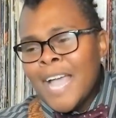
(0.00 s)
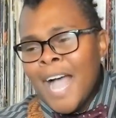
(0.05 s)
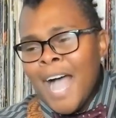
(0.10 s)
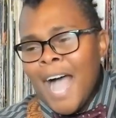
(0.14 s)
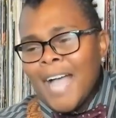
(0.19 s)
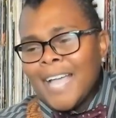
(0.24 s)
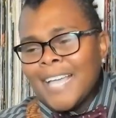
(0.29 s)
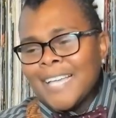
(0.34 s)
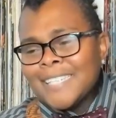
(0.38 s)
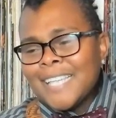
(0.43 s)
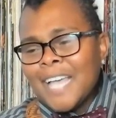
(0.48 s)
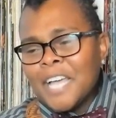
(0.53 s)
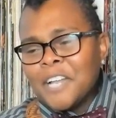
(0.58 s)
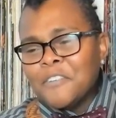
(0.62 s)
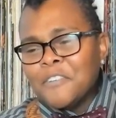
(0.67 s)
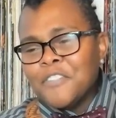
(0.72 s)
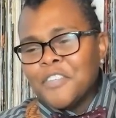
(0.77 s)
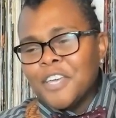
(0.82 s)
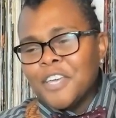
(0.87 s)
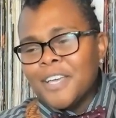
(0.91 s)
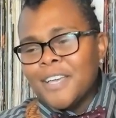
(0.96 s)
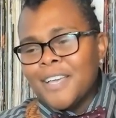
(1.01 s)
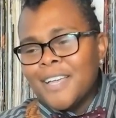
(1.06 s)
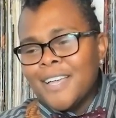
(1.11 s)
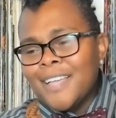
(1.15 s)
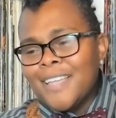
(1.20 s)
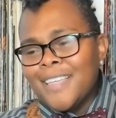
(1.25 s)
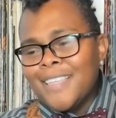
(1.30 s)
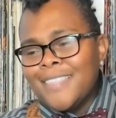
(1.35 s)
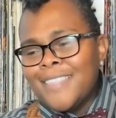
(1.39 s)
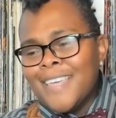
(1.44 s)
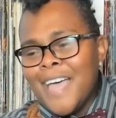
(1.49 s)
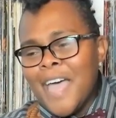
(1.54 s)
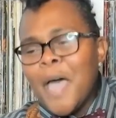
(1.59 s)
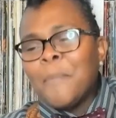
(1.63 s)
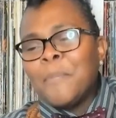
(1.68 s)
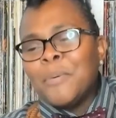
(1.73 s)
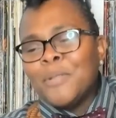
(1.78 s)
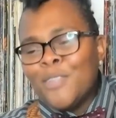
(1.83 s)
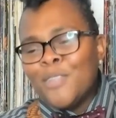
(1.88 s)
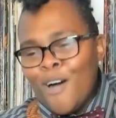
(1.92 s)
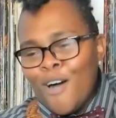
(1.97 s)
I guess kind of the
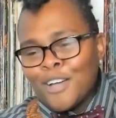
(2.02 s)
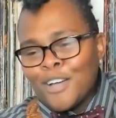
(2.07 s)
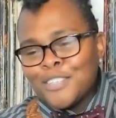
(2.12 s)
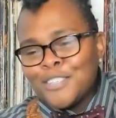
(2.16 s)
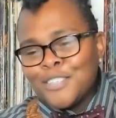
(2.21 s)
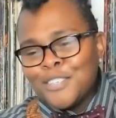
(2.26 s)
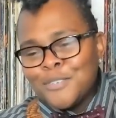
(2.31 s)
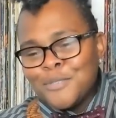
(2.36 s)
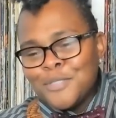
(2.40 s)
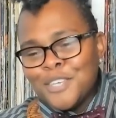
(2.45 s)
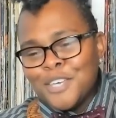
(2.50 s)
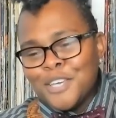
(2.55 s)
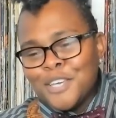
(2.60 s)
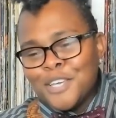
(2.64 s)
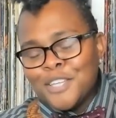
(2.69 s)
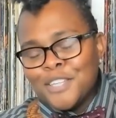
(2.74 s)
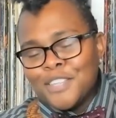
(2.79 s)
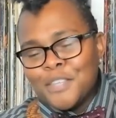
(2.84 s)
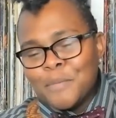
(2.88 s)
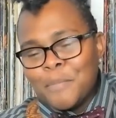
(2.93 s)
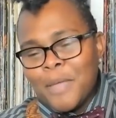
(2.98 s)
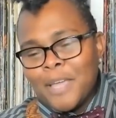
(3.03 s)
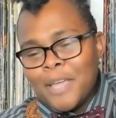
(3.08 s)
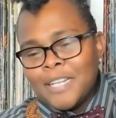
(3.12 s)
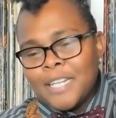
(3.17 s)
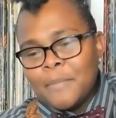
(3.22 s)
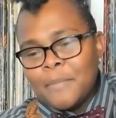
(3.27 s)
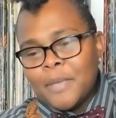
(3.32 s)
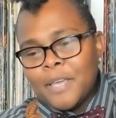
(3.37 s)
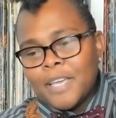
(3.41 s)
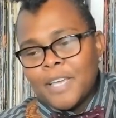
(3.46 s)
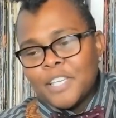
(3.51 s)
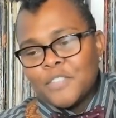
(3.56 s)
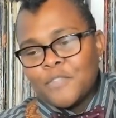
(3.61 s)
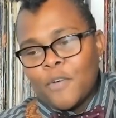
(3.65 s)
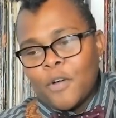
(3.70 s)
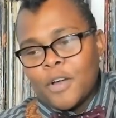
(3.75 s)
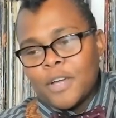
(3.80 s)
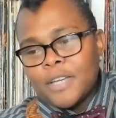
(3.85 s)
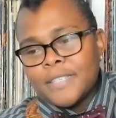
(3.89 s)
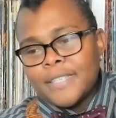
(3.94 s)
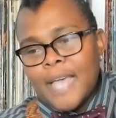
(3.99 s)
epilogue to the pandemic as
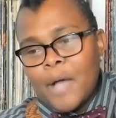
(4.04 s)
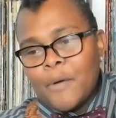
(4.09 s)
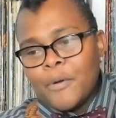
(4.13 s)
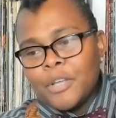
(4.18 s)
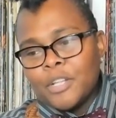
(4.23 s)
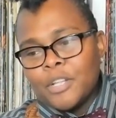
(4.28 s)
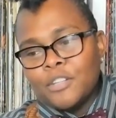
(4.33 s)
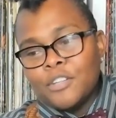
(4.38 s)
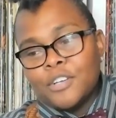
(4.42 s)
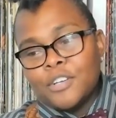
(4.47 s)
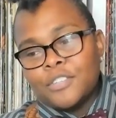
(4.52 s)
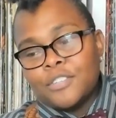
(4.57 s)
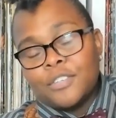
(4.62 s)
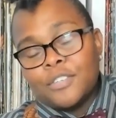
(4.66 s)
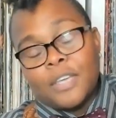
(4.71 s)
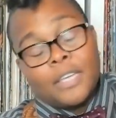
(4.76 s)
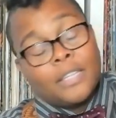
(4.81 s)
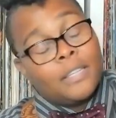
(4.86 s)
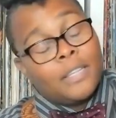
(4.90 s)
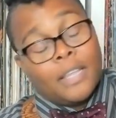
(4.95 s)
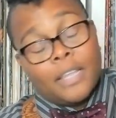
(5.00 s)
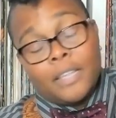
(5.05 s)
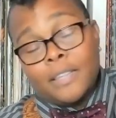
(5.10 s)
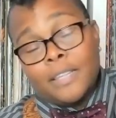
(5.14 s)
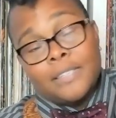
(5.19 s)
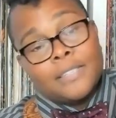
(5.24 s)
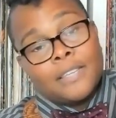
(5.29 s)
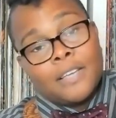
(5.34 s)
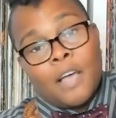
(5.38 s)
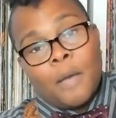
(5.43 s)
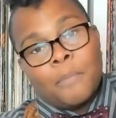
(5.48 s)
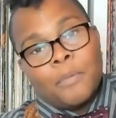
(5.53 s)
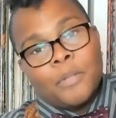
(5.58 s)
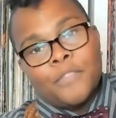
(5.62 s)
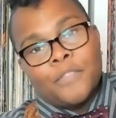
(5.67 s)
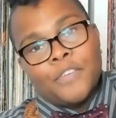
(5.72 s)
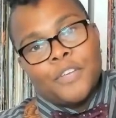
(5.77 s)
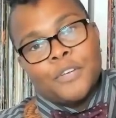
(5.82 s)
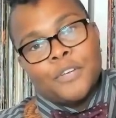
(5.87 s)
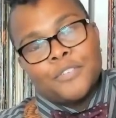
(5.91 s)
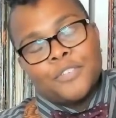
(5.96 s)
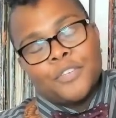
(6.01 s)
far as how it looked at least a couple of
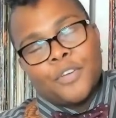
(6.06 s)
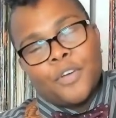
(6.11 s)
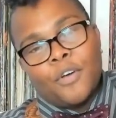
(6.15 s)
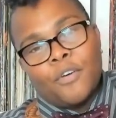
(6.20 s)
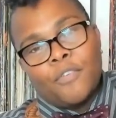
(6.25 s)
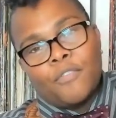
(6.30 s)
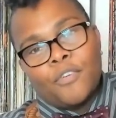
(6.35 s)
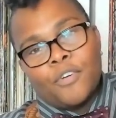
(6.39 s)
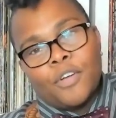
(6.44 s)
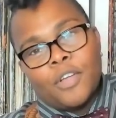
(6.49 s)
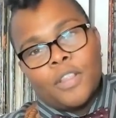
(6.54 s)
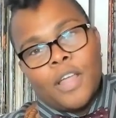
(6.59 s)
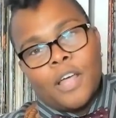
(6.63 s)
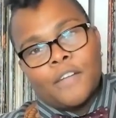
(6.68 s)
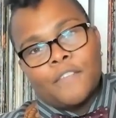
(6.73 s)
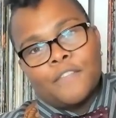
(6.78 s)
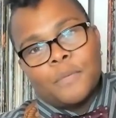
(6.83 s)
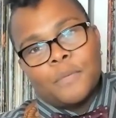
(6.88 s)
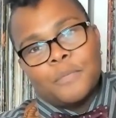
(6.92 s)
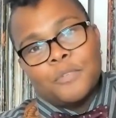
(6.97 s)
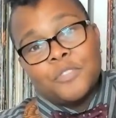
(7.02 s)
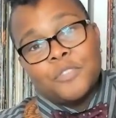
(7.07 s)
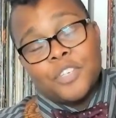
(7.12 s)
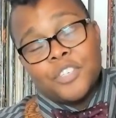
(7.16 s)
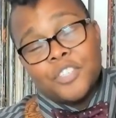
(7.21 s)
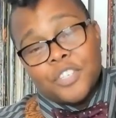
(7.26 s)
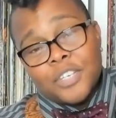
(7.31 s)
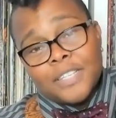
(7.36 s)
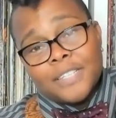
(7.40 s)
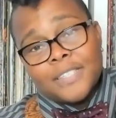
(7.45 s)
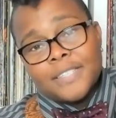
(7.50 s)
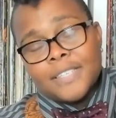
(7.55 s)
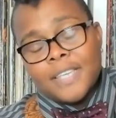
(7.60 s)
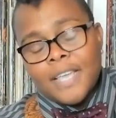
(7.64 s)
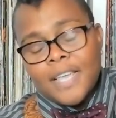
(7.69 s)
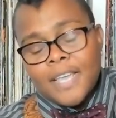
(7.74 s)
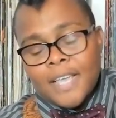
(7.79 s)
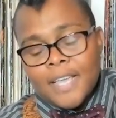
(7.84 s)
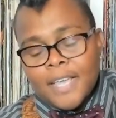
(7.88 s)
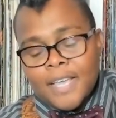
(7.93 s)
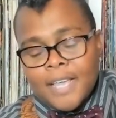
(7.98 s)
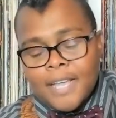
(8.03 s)
years ago for a lot of the musicians.
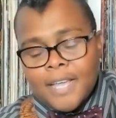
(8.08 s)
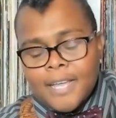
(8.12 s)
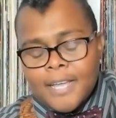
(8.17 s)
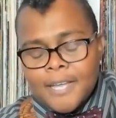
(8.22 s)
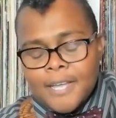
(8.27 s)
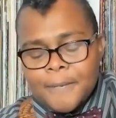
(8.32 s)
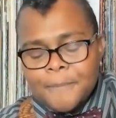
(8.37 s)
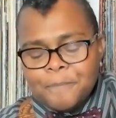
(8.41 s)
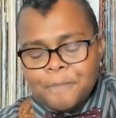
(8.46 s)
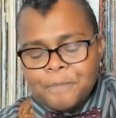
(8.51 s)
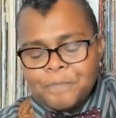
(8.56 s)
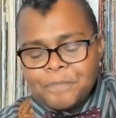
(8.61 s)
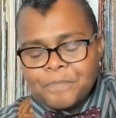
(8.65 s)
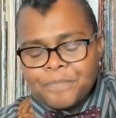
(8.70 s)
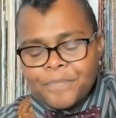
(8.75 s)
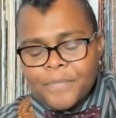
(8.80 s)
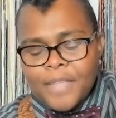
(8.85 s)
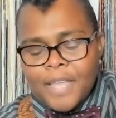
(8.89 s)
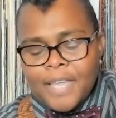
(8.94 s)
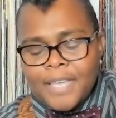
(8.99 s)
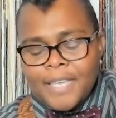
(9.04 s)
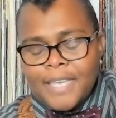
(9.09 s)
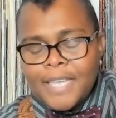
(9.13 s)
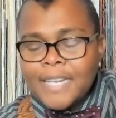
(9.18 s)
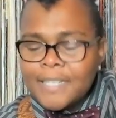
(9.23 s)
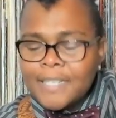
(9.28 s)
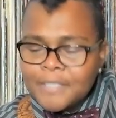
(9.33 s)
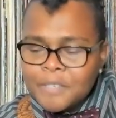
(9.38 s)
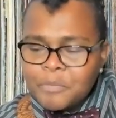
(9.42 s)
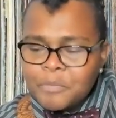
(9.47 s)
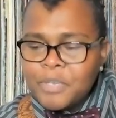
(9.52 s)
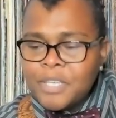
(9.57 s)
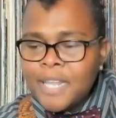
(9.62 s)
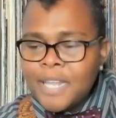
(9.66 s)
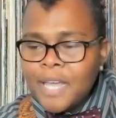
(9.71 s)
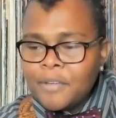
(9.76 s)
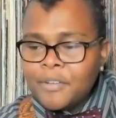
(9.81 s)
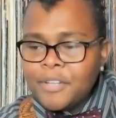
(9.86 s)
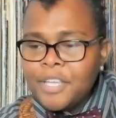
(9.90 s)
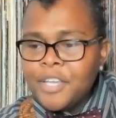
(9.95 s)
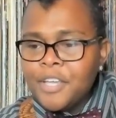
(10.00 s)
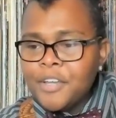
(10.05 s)
Getting to be
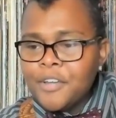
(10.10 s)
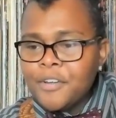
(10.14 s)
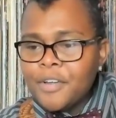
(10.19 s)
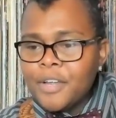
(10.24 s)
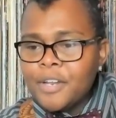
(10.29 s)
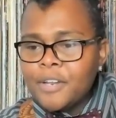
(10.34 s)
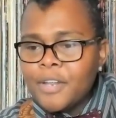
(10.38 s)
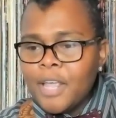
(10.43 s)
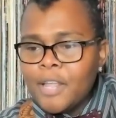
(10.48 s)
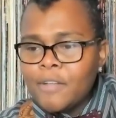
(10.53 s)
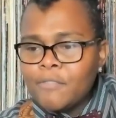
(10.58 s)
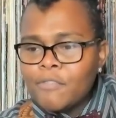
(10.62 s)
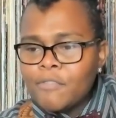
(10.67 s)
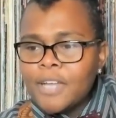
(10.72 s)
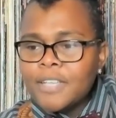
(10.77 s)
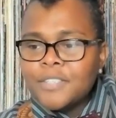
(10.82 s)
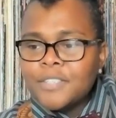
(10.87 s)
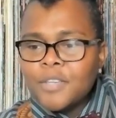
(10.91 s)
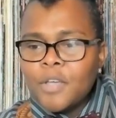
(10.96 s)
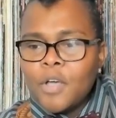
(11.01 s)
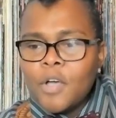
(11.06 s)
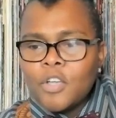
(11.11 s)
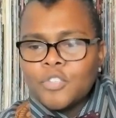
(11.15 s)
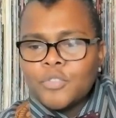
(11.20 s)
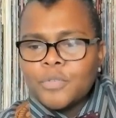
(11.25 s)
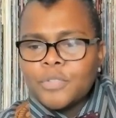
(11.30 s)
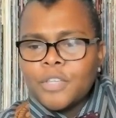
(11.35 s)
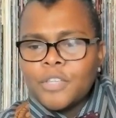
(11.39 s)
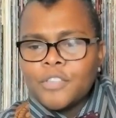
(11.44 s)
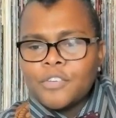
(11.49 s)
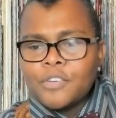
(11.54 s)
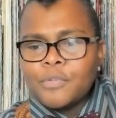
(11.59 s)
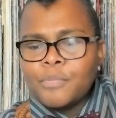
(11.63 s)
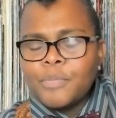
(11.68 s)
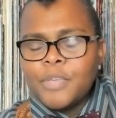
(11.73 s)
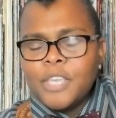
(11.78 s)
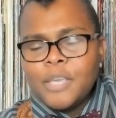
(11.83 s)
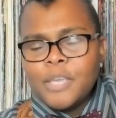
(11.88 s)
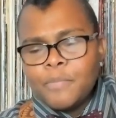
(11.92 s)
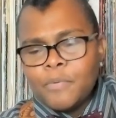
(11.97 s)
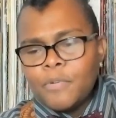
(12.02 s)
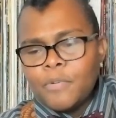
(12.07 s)
down here and write songs with other
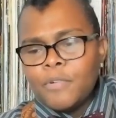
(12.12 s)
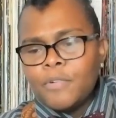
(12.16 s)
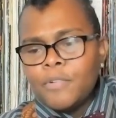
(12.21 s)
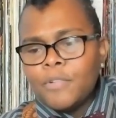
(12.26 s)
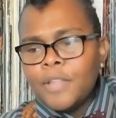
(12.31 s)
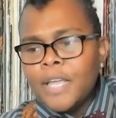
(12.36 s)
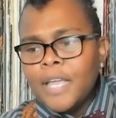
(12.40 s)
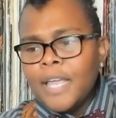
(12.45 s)
people